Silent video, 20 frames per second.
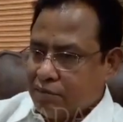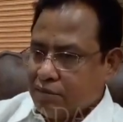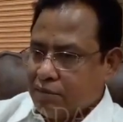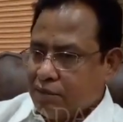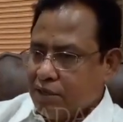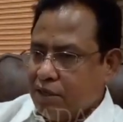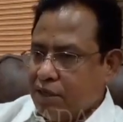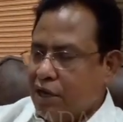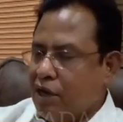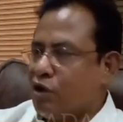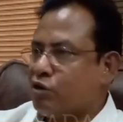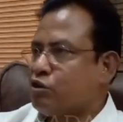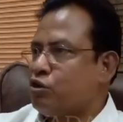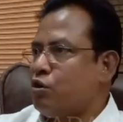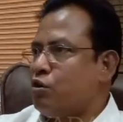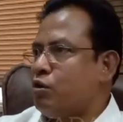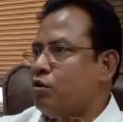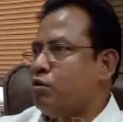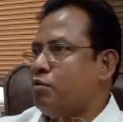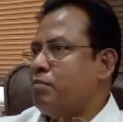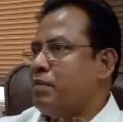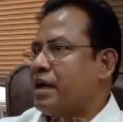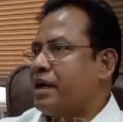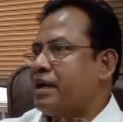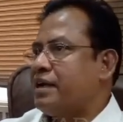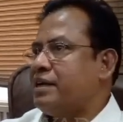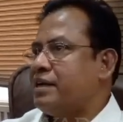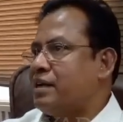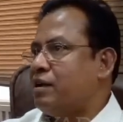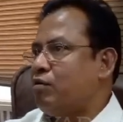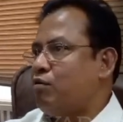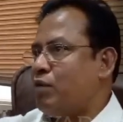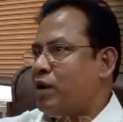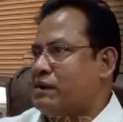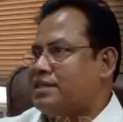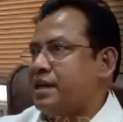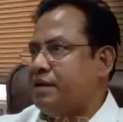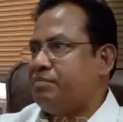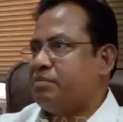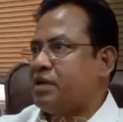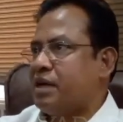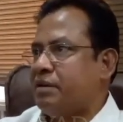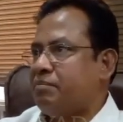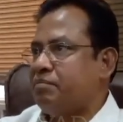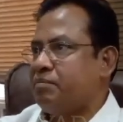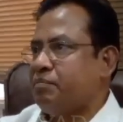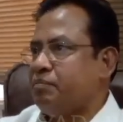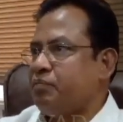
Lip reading: electromechanical work same time.